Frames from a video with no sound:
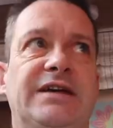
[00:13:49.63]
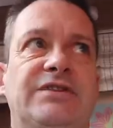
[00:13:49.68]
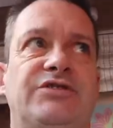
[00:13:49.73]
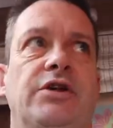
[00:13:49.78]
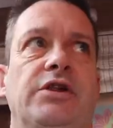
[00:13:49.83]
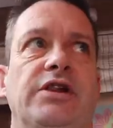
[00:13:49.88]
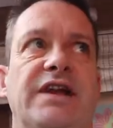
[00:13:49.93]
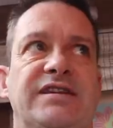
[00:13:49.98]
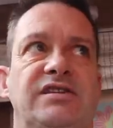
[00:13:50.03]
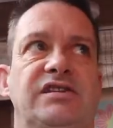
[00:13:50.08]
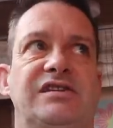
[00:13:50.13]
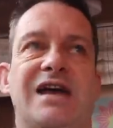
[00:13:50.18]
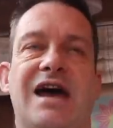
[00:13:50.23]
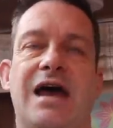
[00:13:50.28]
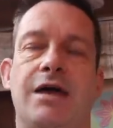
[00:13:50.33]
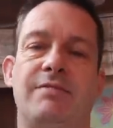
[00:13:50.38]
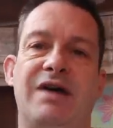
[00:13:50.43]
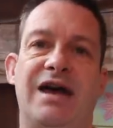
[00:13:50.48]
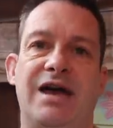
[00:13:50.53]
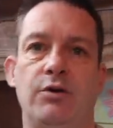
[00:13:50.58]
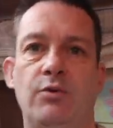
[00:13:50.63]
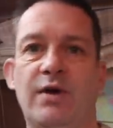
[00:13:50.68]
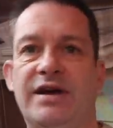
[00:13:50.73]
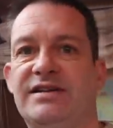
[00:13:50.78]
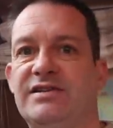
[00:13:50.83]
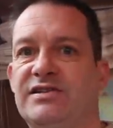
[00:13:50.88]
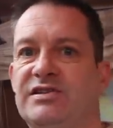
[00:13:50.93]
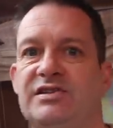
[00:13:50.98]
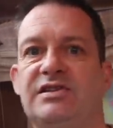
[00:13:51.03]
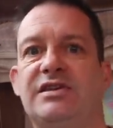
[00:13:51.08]
is the last time I
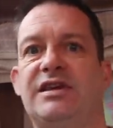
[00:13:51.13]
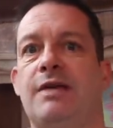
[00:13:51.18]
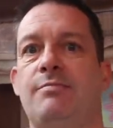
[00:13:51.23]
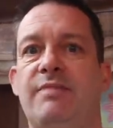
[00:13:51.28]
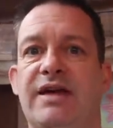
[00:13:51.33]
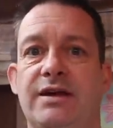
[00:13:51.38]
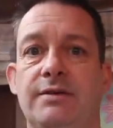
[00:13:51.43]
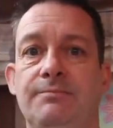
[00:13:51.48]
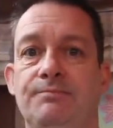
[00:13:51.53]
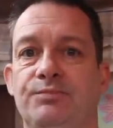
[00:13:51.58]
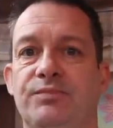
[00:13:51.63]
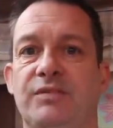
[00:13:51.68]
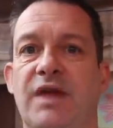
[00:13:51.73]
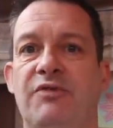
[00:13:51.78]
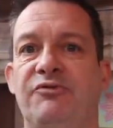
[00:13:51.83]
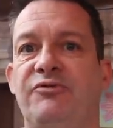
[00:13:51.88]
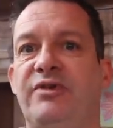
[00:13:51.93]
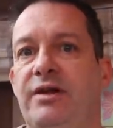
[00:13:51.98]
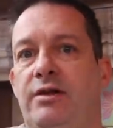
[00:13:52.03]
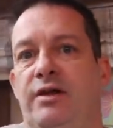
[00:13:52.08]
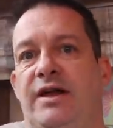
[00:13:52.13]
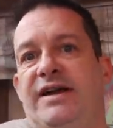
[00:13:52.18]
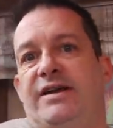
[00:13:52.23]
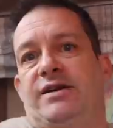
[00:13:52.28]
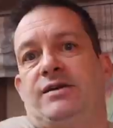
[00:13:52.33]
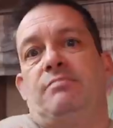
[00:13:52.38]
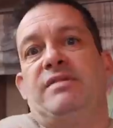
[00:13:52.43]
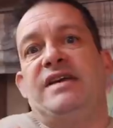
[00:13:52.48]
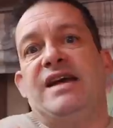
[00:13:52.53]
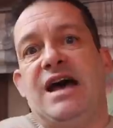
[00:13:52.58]
went skimming I felt
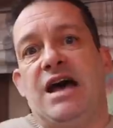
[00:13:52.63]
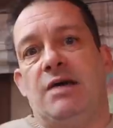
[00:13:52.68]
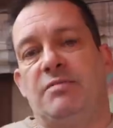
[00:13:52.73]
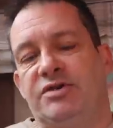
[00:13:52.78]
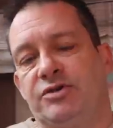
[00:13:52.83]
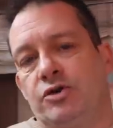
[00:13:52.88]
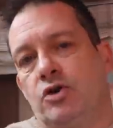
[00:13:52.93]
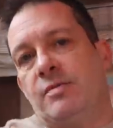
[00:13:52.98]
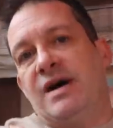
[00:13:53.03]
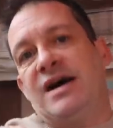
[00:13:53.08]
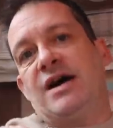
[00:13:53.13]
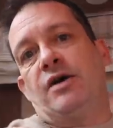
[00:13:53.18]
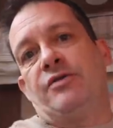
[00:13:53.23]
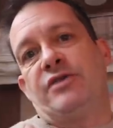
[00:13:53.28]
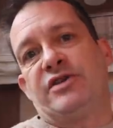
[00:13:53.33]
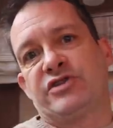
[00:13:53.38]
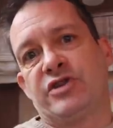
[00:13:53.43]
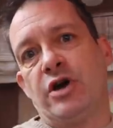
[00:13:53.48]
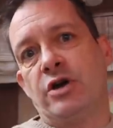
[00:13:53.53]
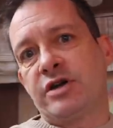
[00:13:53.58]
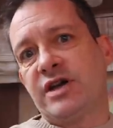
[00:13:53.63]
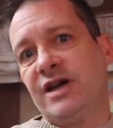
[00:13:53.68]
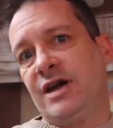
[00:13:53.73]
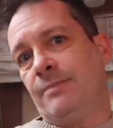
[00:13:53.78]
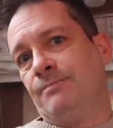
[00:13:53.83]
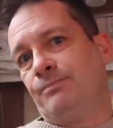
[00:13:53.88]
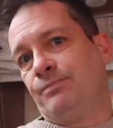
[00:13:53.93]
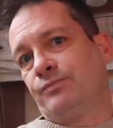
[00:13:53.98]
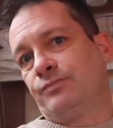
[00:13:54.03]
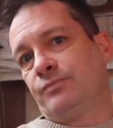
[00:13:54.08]
like my arm had come out of the
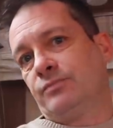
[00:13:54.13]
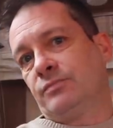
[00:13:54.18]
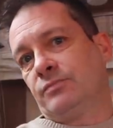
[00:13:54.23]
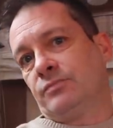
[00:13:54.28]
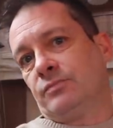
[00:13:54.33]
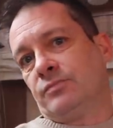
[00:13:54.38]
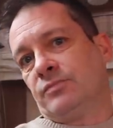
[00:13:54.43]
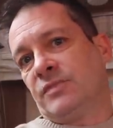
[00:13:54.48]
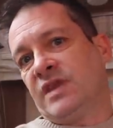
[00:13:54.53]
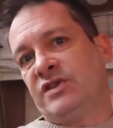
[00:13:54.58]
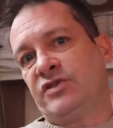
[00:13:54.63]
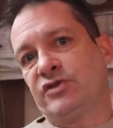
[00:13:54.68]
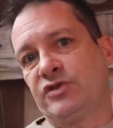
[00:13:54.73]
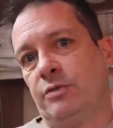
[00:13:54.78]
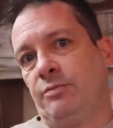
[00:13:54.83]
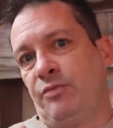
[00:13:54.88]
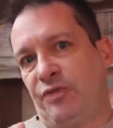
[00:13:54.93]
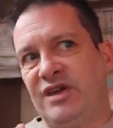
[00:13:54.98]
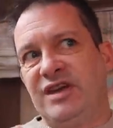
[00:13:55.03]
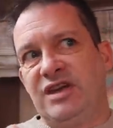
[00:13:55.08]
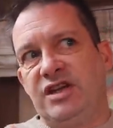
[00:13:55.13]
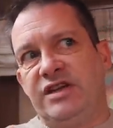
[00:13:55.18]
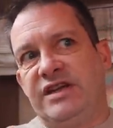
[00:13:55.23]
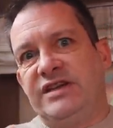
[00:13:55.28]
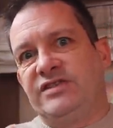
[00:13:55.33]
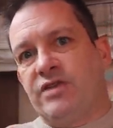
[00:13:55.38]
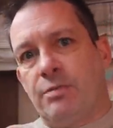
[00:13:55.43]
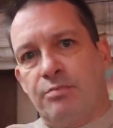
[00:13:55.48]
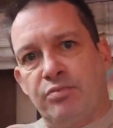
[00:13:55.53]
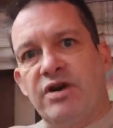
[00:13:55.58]
socket. It's something you
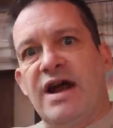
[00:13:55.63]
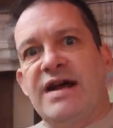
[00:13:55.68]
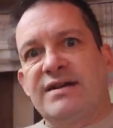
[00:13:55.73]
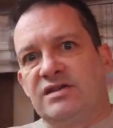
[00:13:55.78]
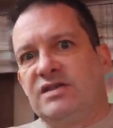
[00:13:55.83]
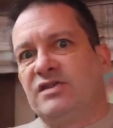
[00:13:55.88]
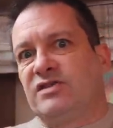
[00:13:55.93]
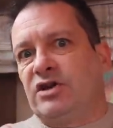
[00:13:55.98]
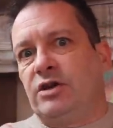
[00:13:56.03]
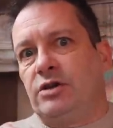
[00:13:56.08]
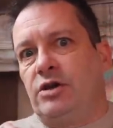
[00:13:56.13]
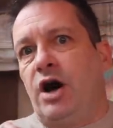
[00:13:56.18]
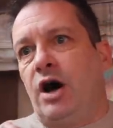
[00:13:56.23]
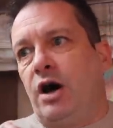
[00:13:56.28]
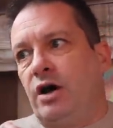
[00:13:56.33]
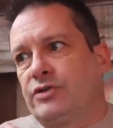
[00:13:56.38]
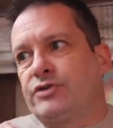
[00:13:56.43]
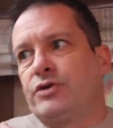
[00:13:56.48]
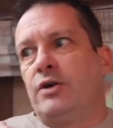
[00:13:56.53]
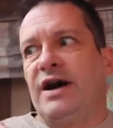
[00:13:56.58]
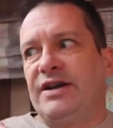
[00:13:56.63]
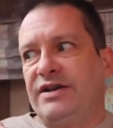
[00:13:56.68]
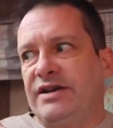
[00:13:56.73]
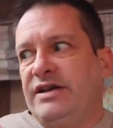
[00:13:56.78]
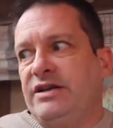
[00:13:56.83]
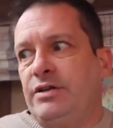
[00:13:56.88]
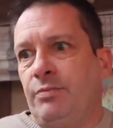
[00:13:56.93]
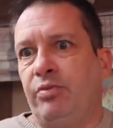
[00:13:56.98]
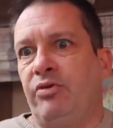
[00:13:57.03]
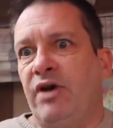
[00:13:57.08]
need to practice a lot so I
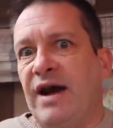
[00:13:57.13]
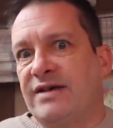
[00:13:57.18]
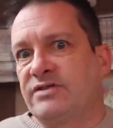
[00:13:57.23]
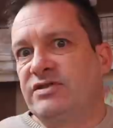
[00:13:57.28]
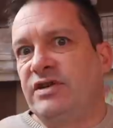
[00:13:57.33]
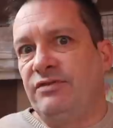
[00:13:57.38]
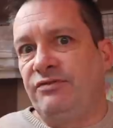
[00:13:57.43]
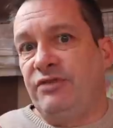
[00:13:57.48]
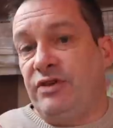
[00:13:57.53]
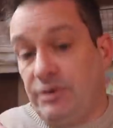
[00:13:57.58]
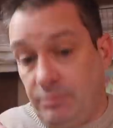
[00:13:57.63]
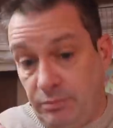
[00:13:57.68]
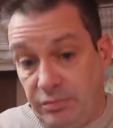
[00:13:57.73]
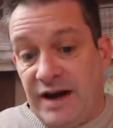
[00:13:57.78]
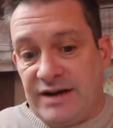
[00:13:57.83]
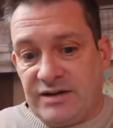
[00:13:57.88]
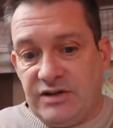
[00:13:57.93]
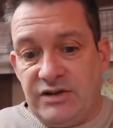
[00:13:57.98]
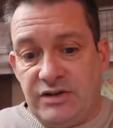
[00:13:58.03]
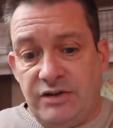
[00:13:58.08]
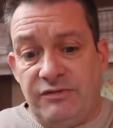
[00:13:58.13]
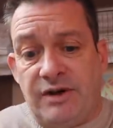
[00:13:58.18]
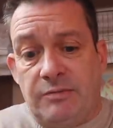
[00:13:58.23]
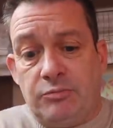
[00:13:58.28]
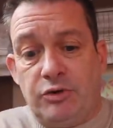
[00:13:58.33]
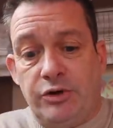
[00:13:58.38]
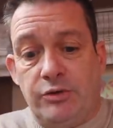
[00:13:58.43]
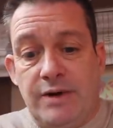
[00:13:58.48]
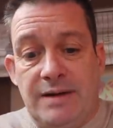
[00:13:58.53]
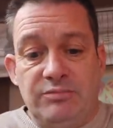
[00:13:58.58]
need practice, practice if I'm
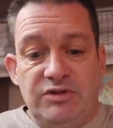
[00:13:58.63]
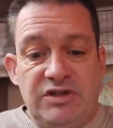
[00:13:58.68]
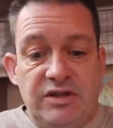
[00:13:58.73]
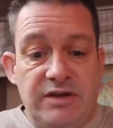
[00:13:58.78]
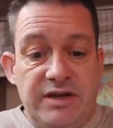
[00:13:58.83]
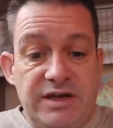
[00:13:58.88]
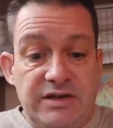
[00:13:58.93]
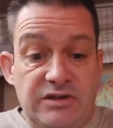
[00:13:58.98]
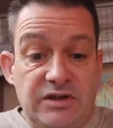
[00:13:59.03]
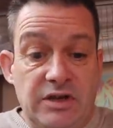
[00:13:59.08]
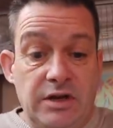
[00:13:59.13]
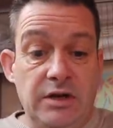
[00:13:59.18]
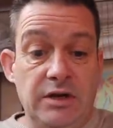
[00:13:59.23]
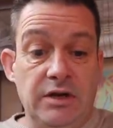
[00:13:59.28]
going to enter this.